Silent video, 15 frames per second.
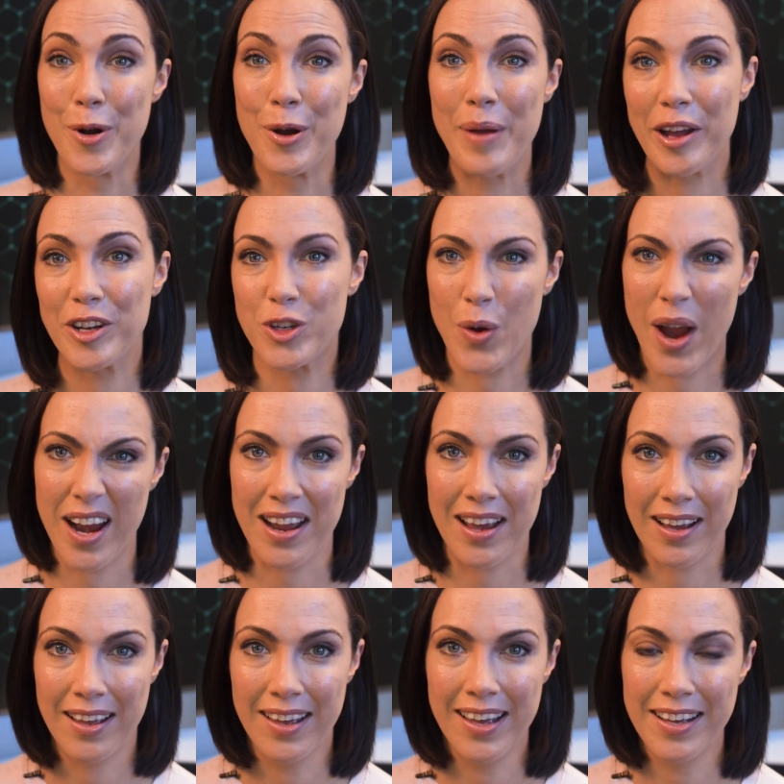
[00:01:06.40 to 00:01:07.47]
more about
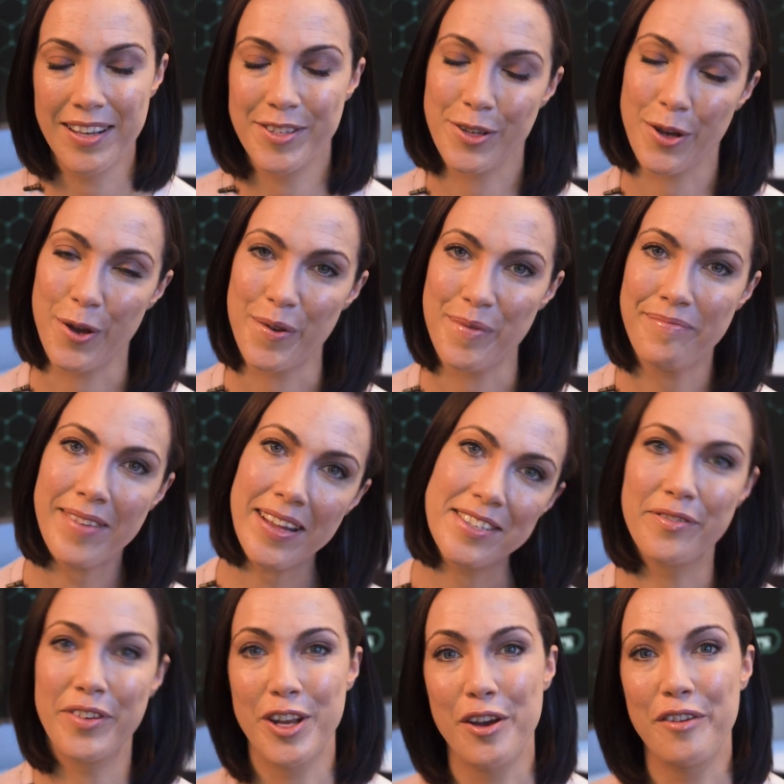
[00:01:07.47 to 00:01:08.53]
trading. So that's
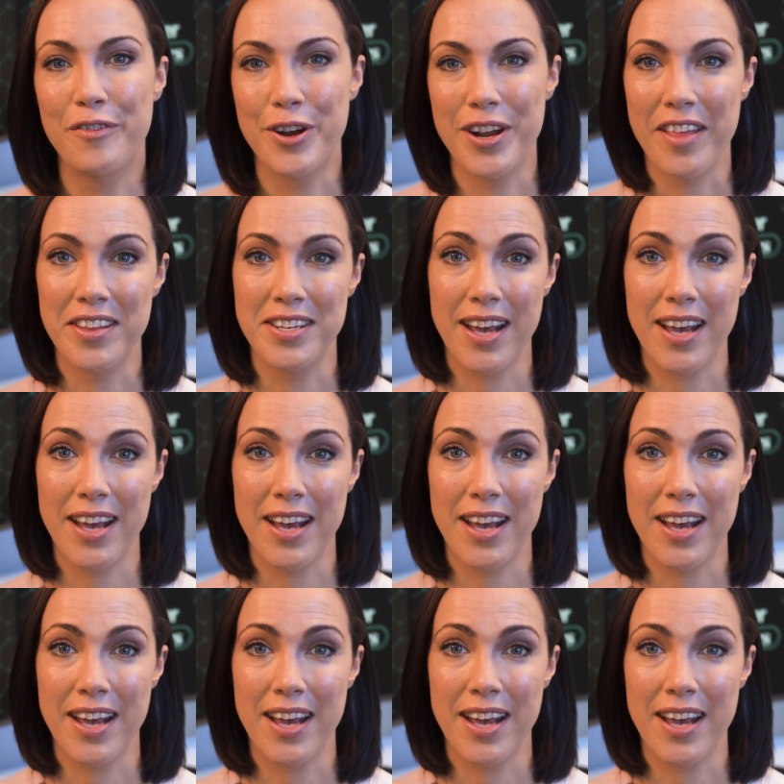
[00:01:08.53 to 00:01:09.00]
a video for another